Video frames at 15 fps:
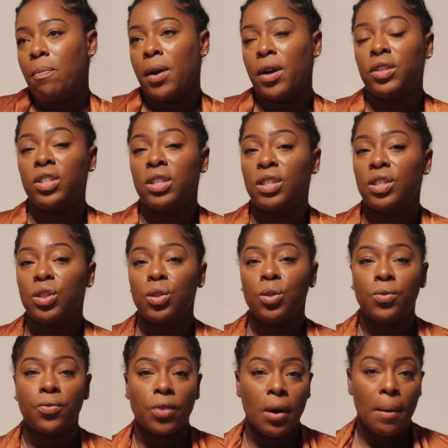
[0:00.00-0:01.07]
purchased
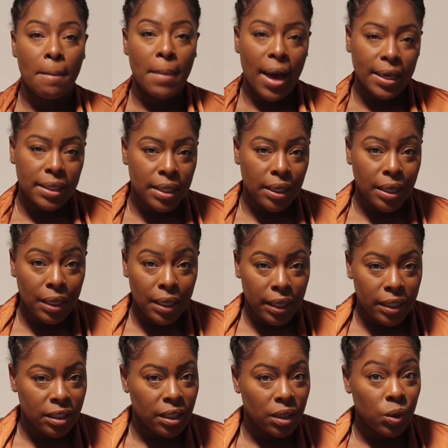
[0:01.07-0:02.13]
2 from Maxi
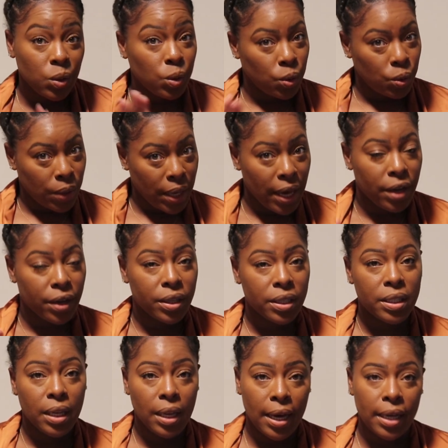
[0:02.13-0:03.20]
Collection, who
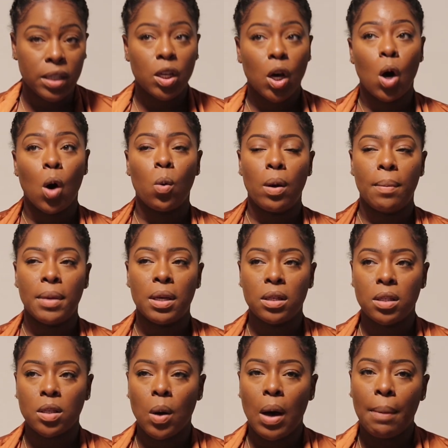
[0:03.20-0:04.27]
caters to like tall
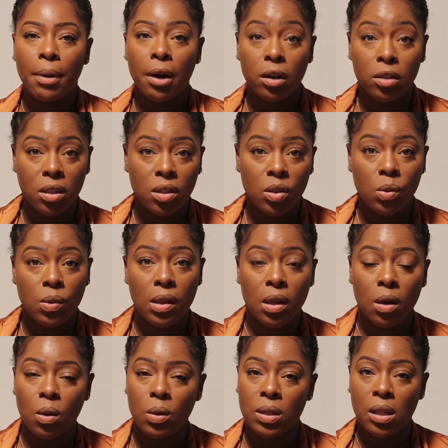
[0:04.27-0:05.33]
women. So I purchased 2 of
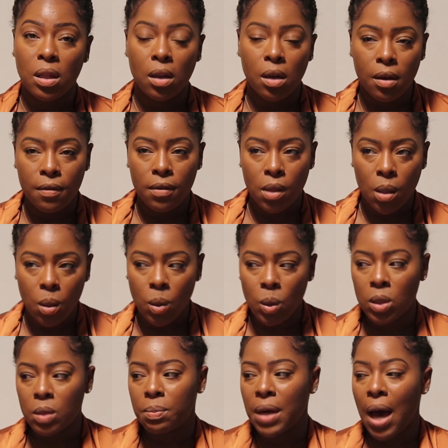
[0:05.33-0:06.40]
those, love
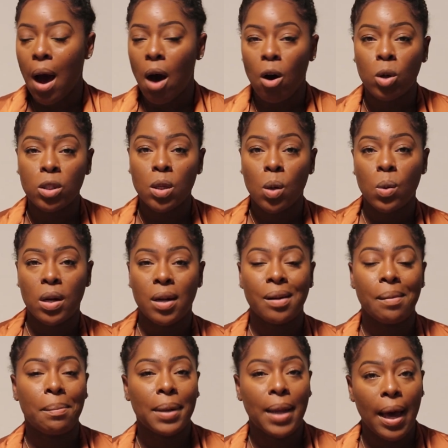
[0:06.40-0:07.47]
those, but I also wanted
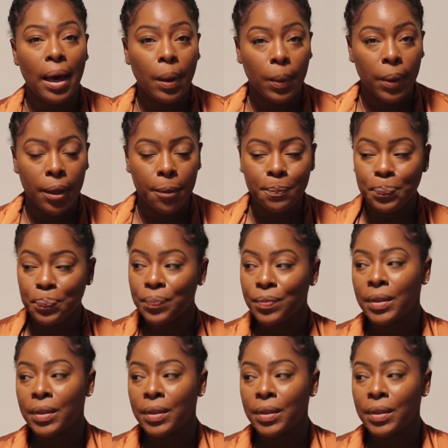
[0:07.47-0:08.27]
a black one.